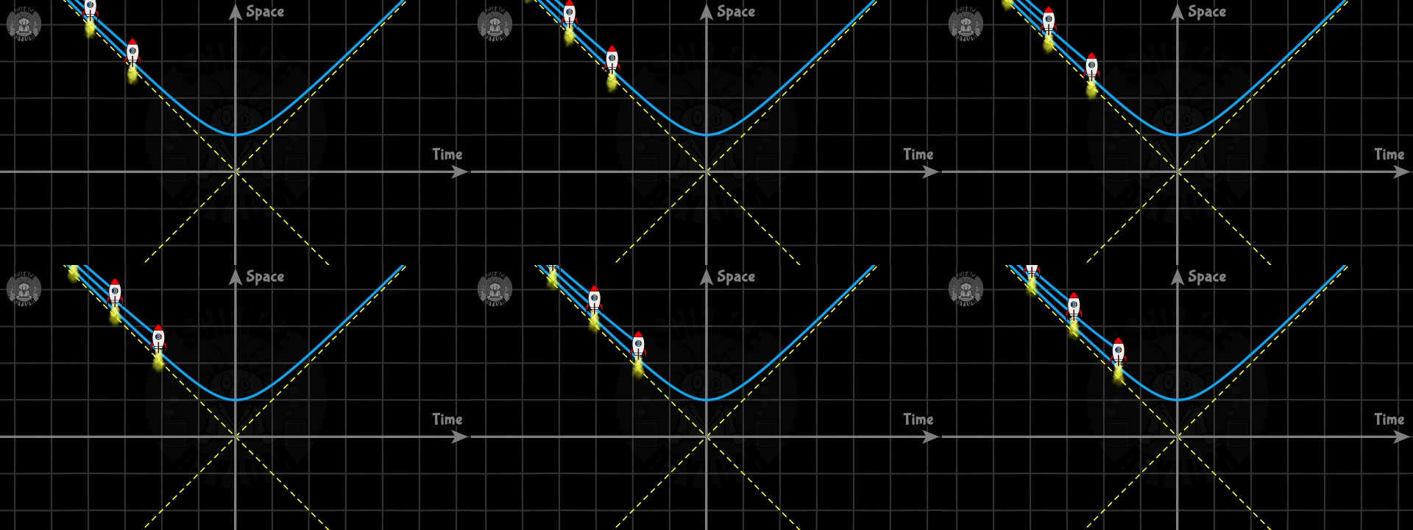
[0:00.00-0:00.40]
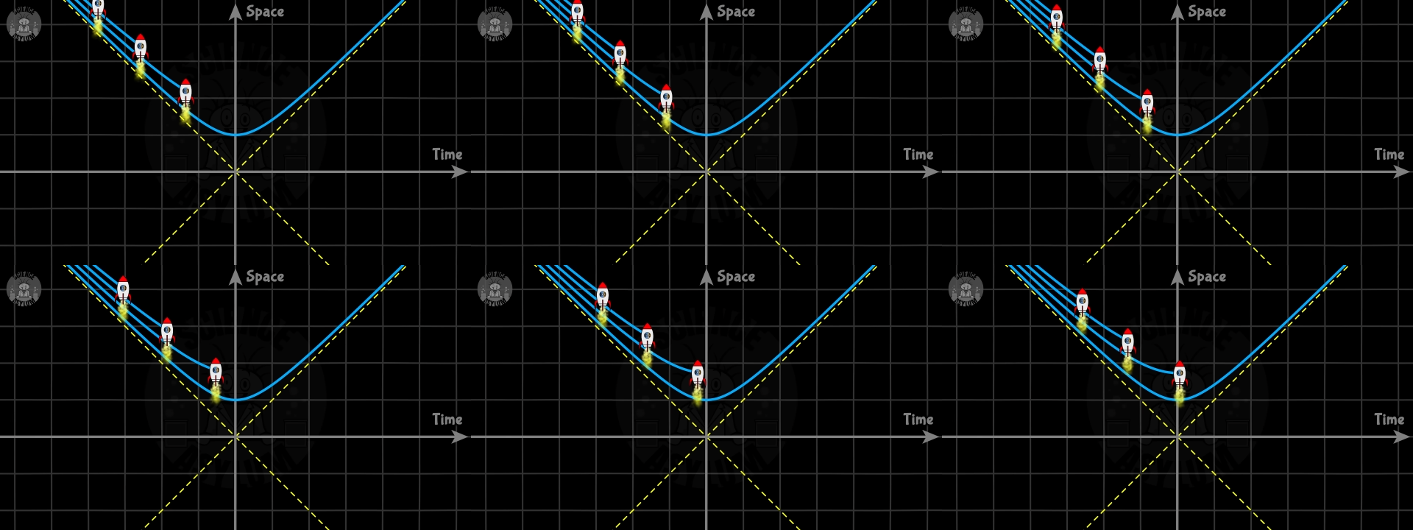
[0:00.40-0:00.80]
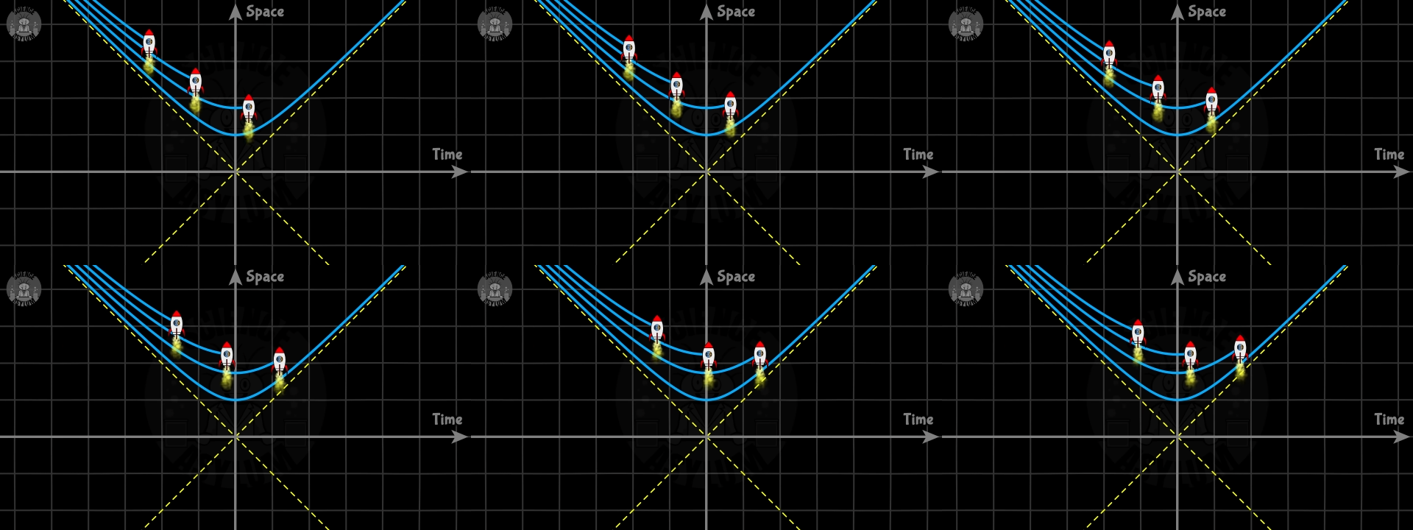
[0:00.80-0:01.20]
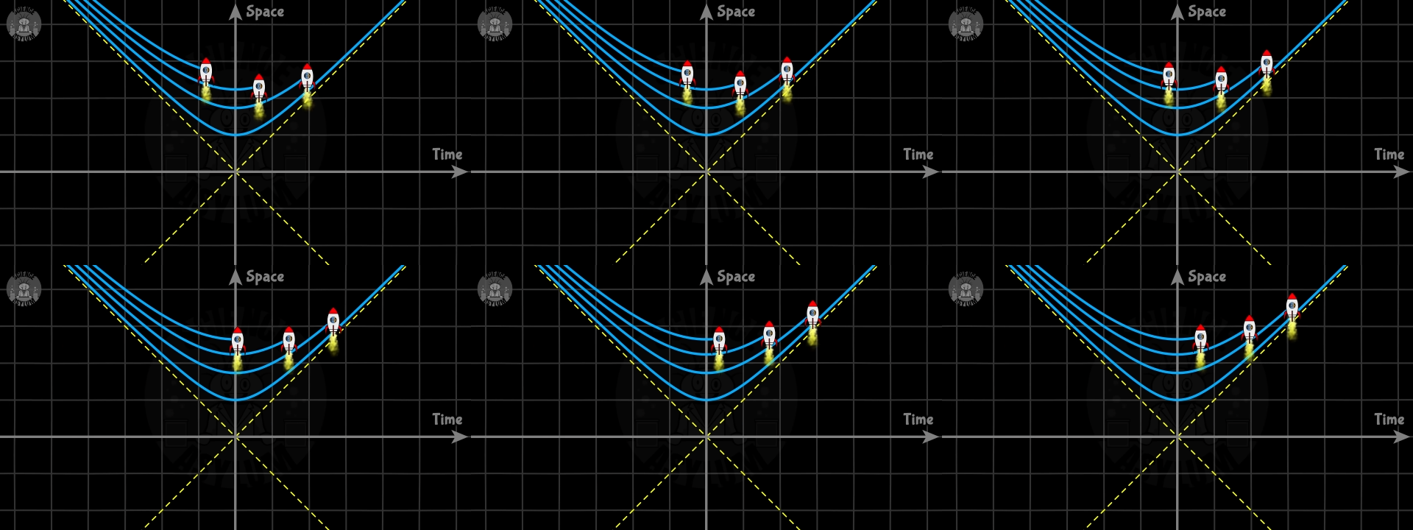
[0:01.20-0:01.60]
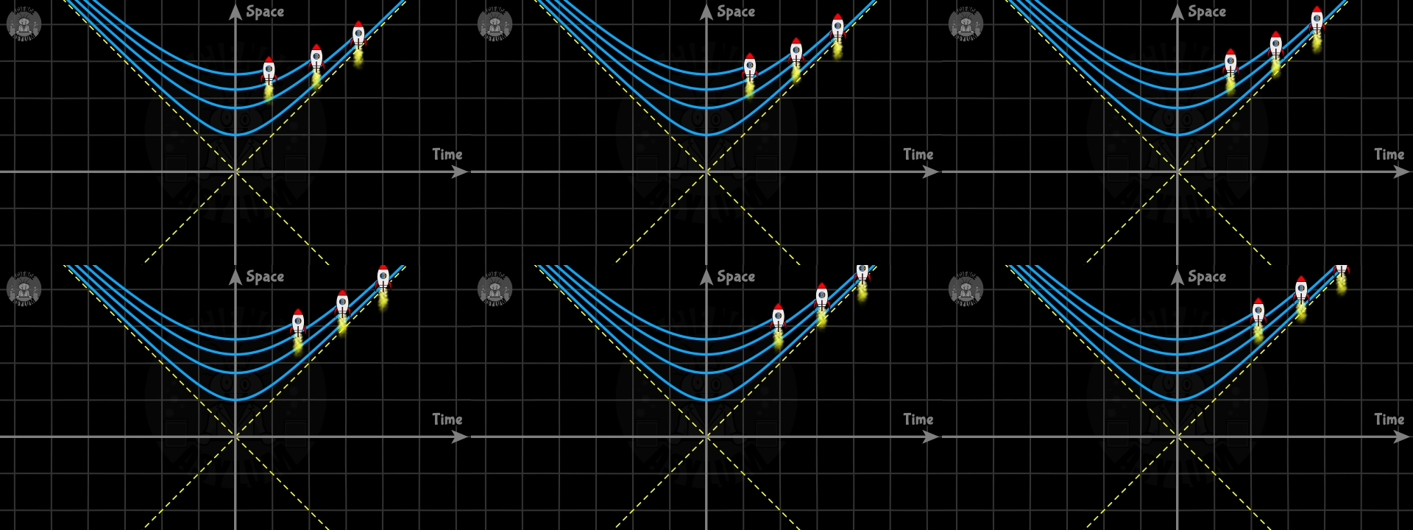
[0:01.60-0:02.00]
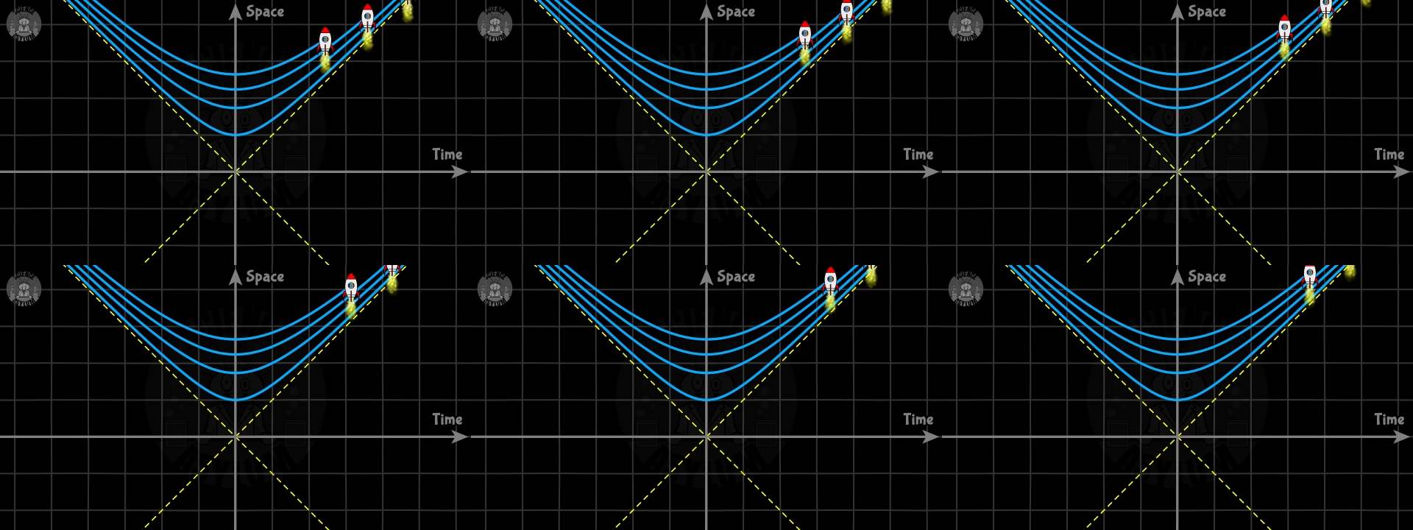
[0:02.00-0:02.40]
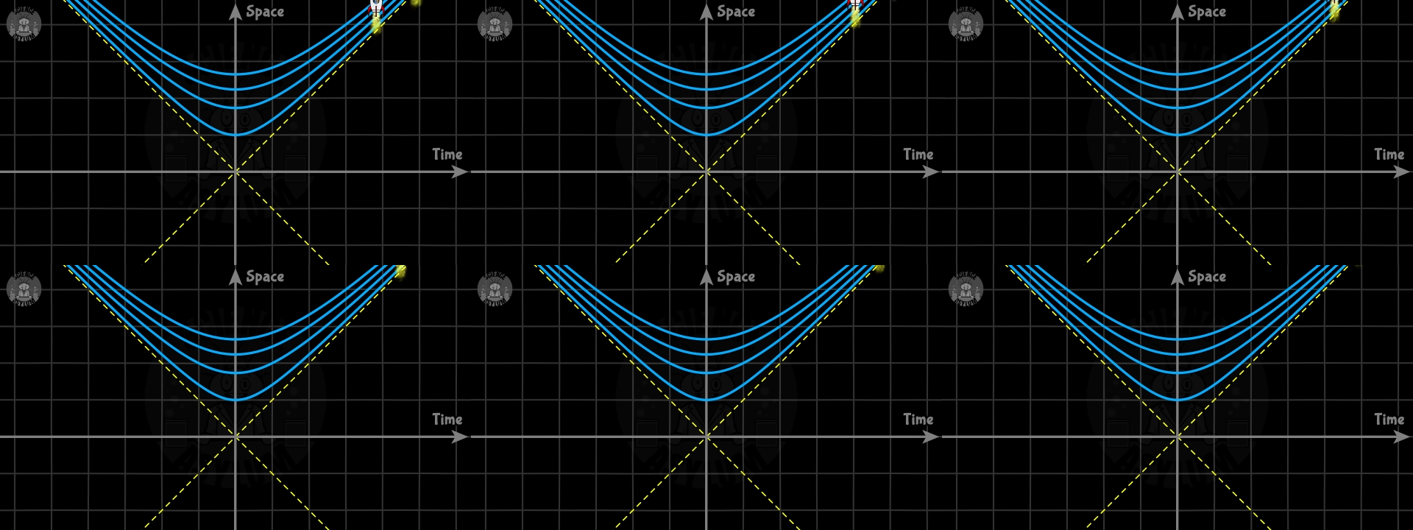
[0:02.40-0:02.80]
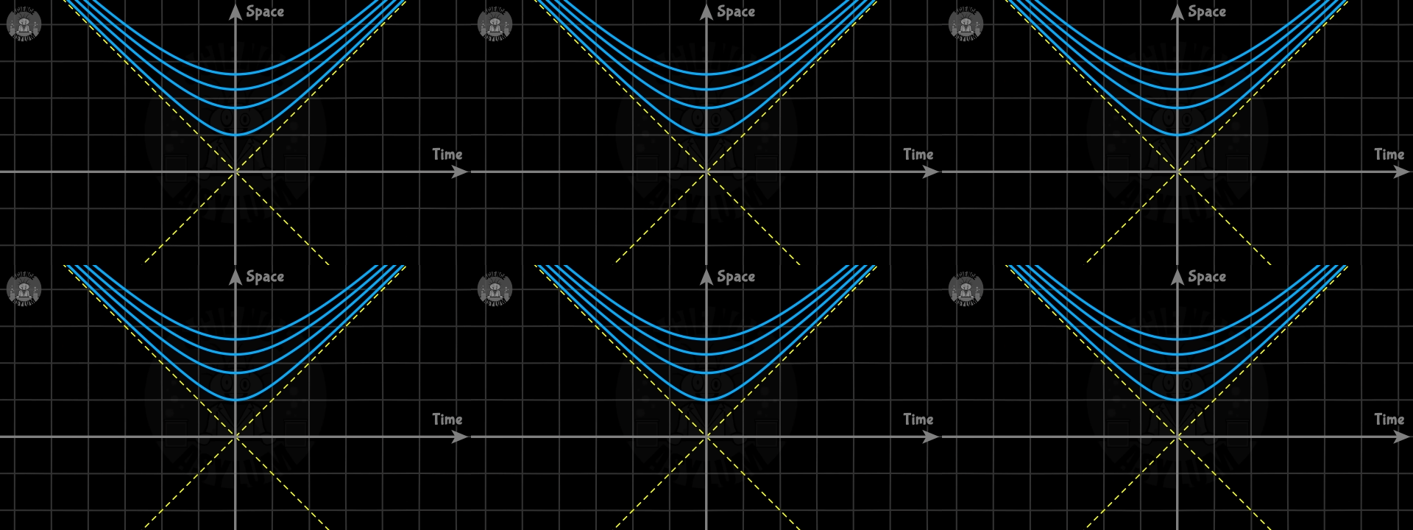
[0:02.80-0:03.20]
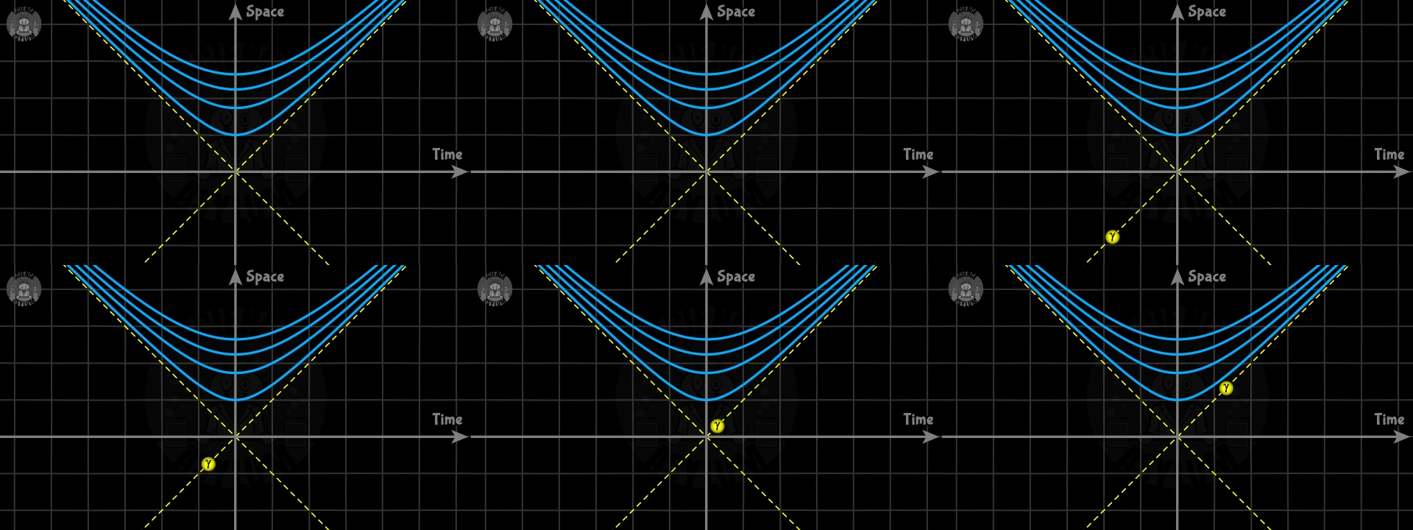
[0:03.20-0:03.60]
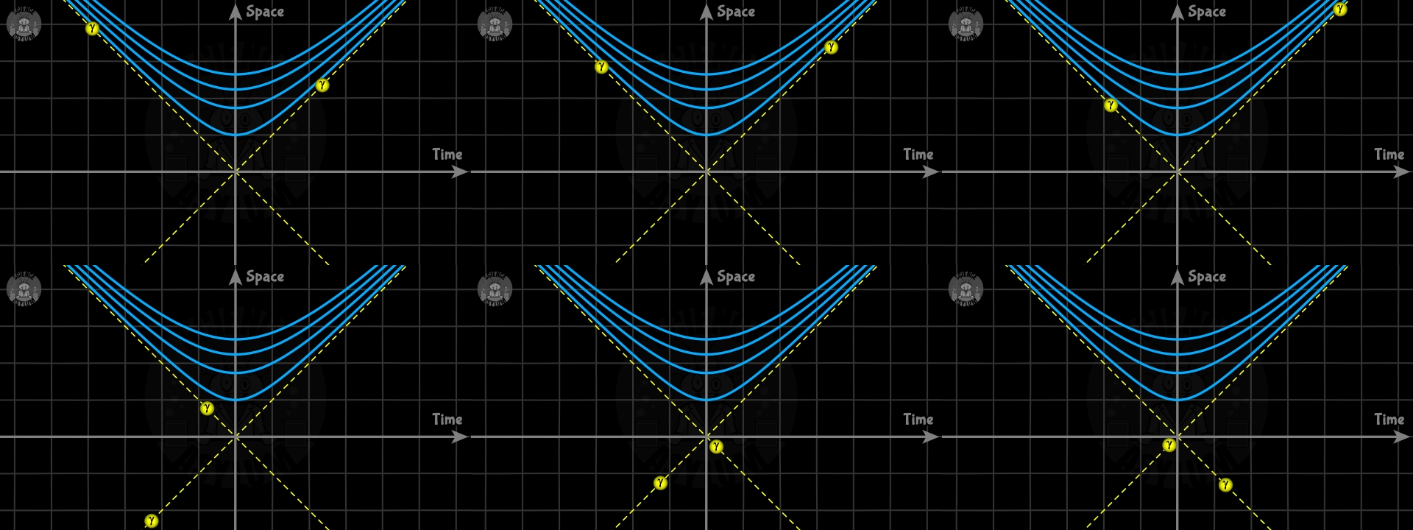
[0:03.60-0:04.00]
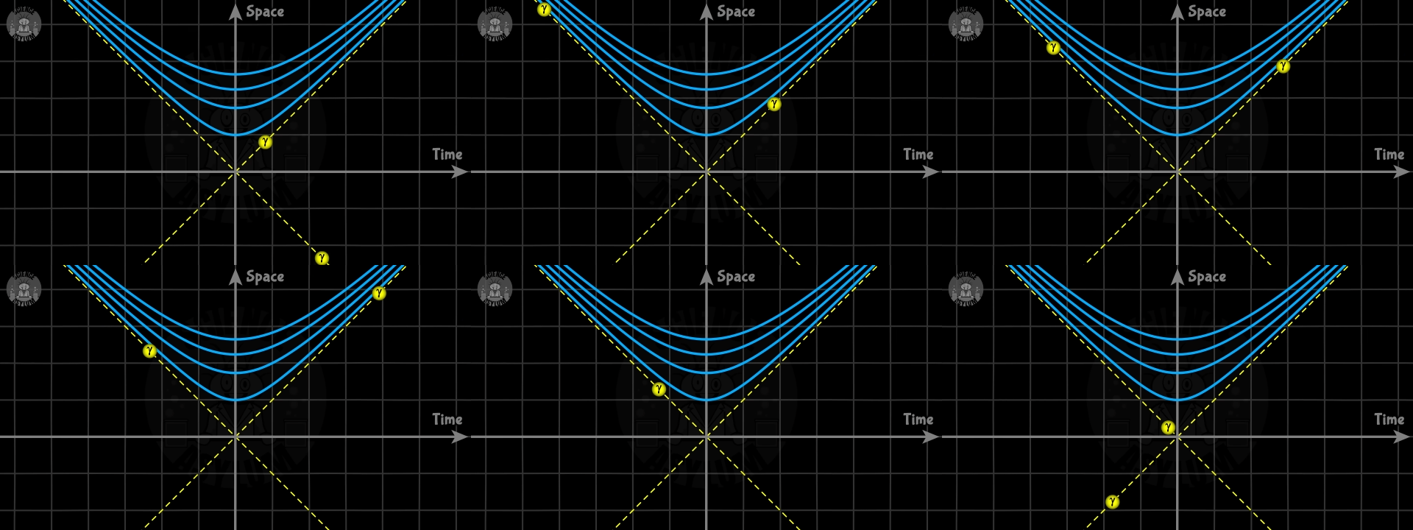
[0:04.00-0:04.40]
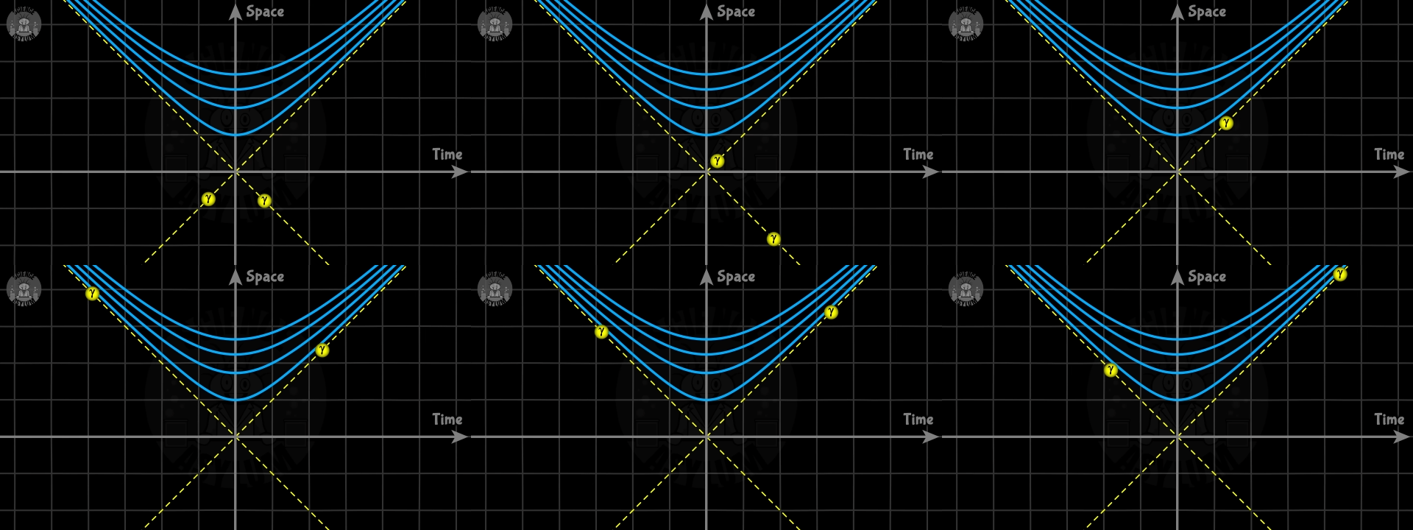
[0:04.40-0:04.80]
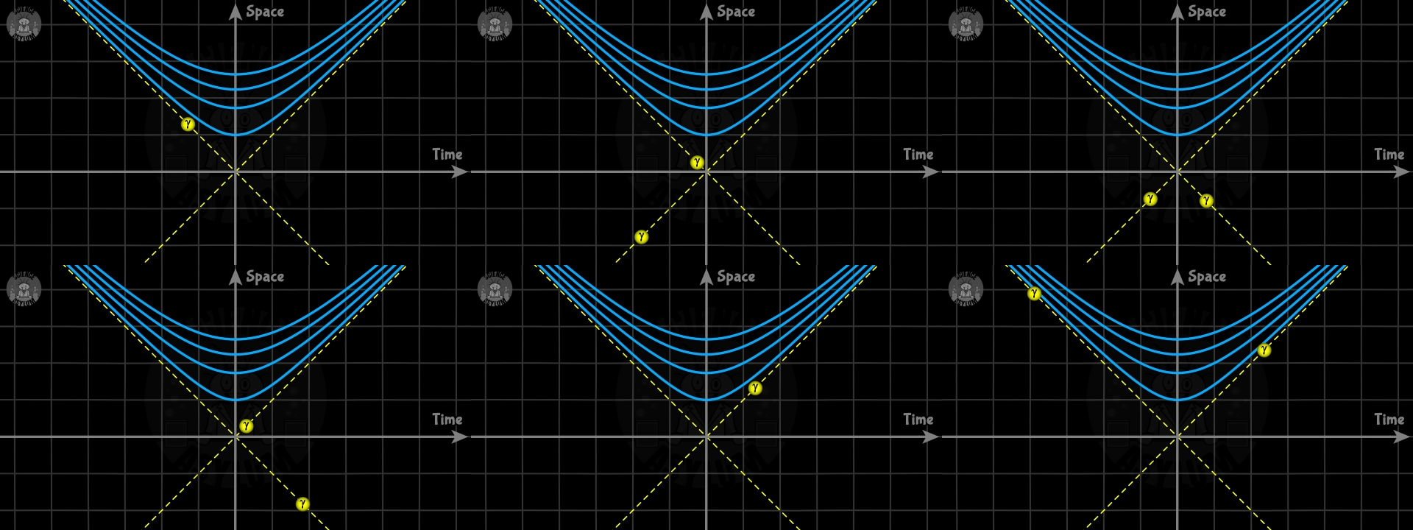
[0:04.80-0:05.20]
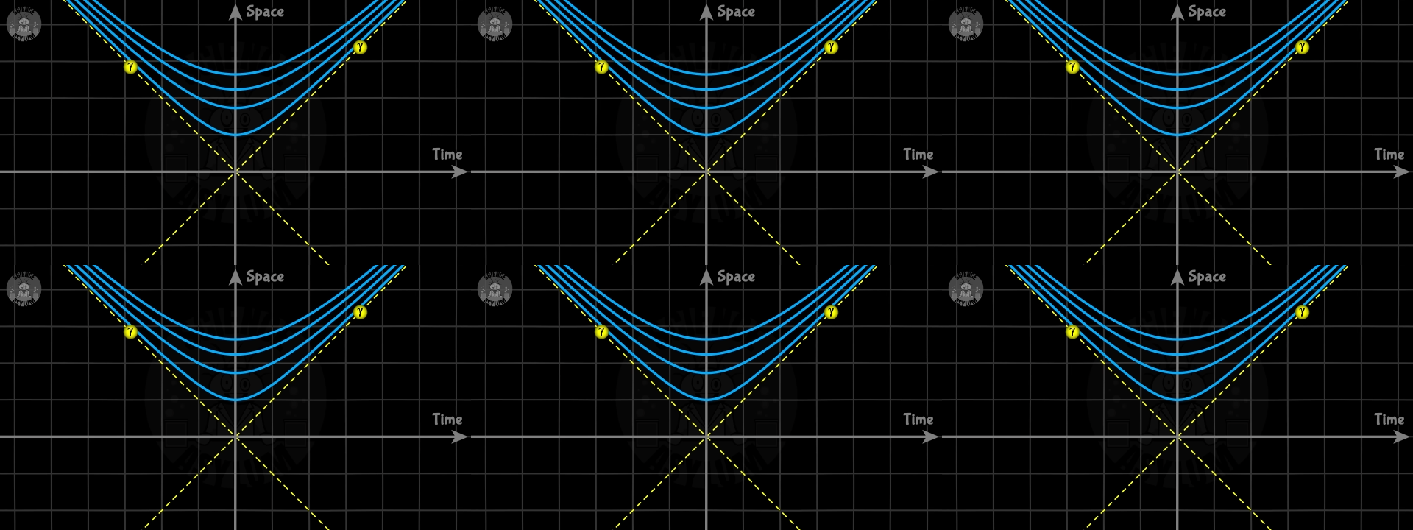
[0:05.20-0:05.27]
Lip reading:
[unreadable: no face in view]